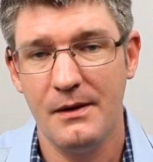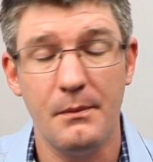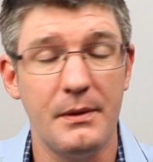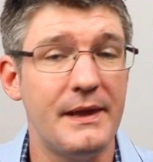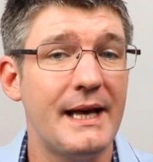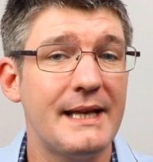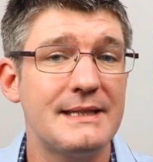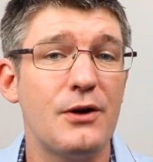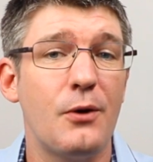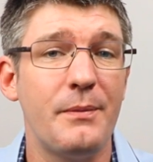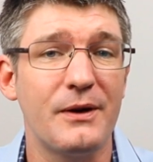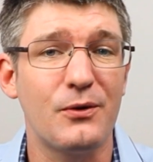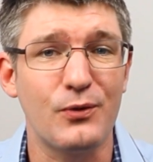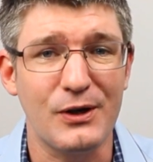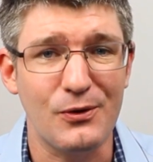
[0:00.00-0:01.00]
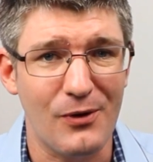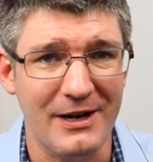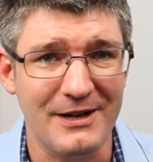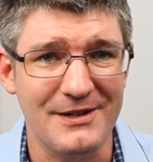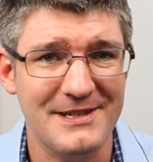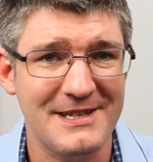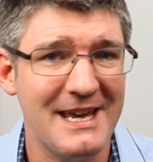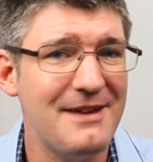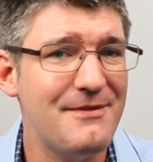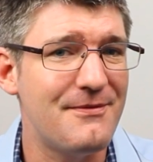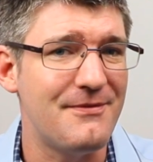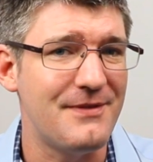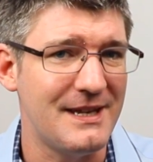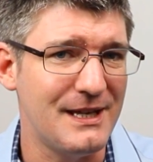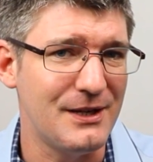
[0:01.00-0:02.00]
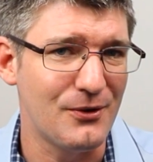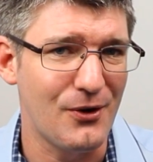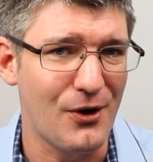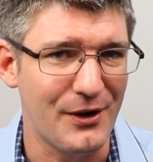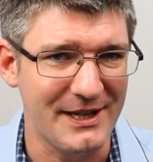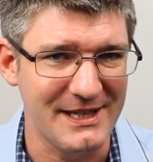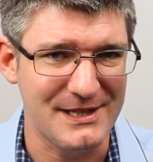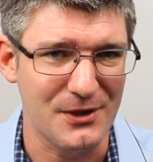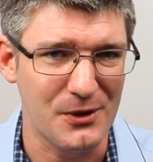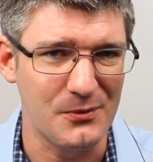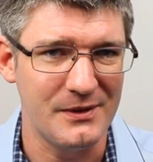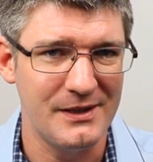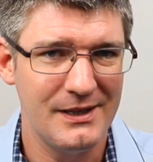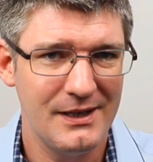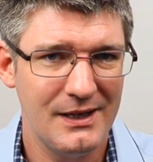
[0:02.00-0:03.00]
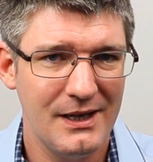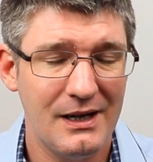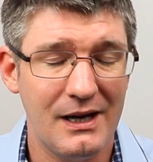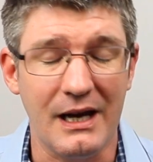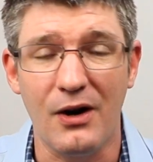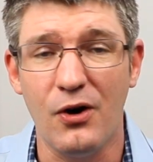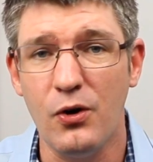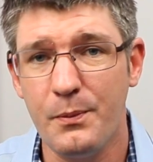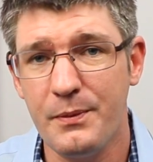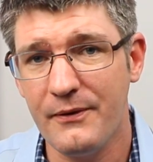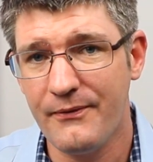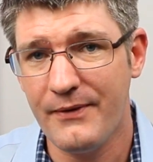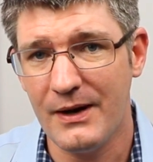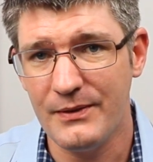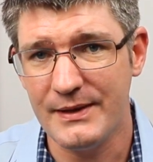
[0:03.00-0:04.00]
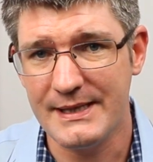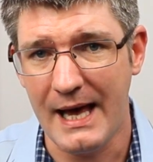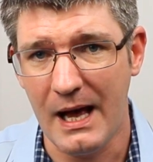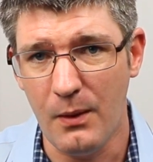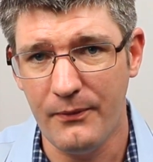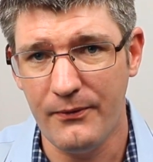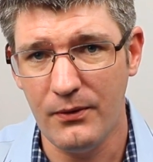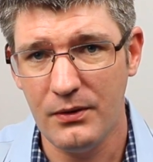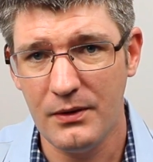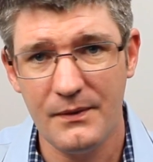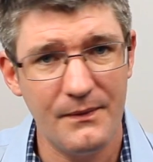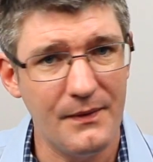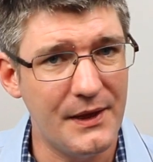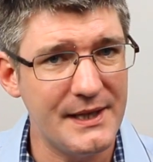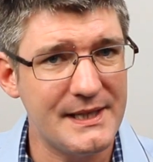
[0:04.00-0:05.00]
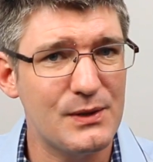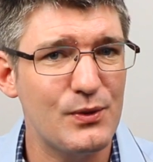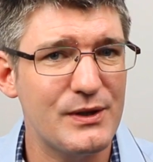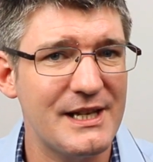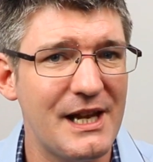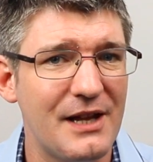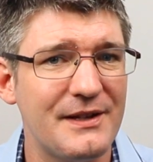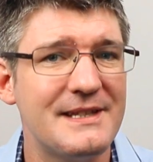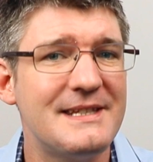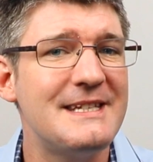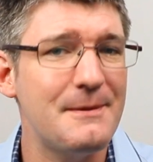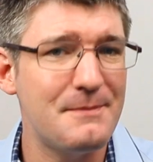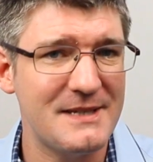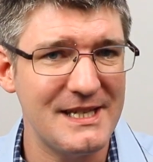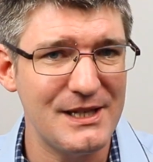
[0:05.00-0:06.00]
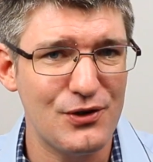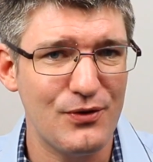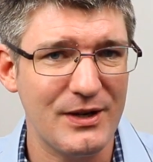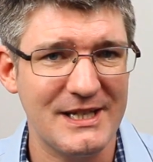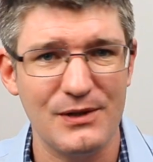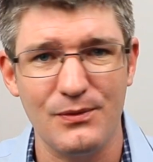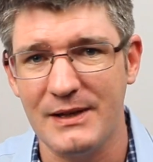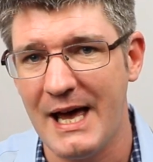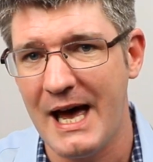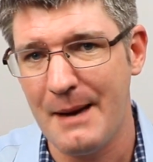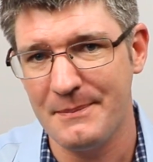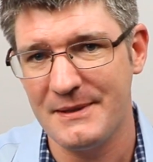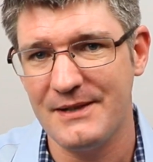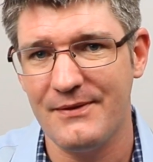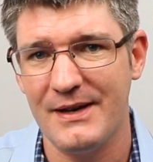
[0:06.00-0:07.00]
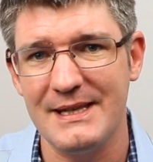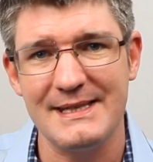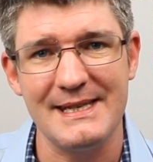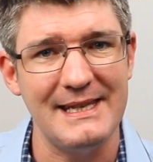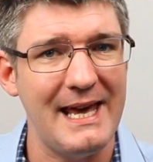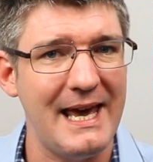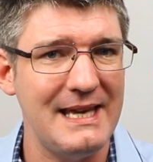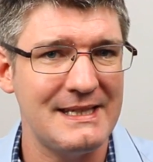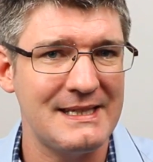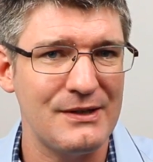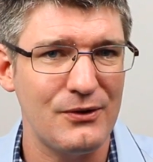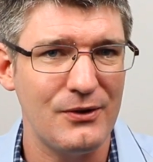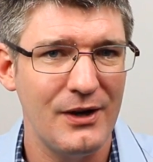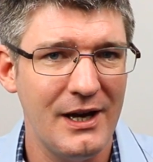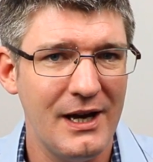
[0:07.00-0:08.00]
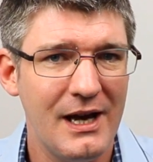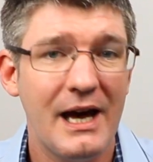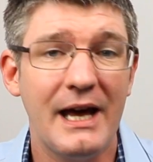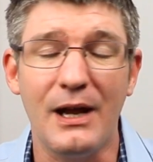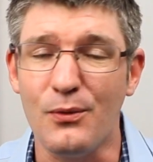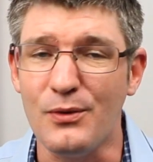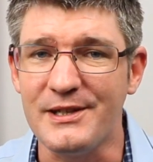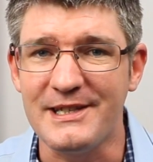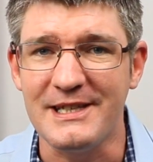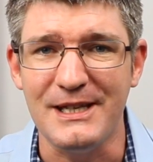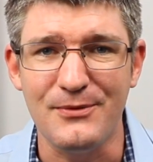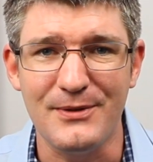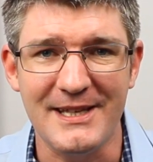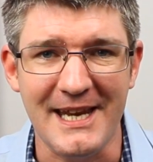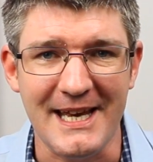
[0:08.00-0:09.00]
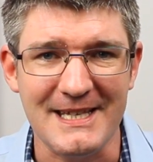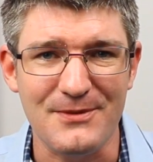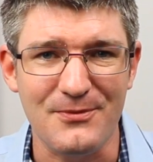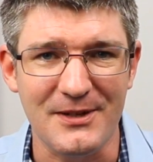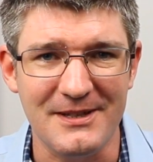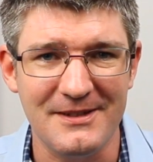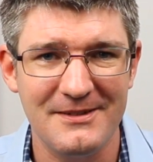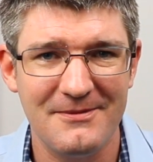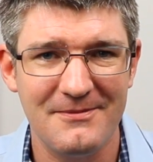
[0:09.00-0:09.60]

But that topic requires a video on its own. I hope you found this helpful. This was another Tips and Tricks with Apps Events and Acer, and I will see you in the next one.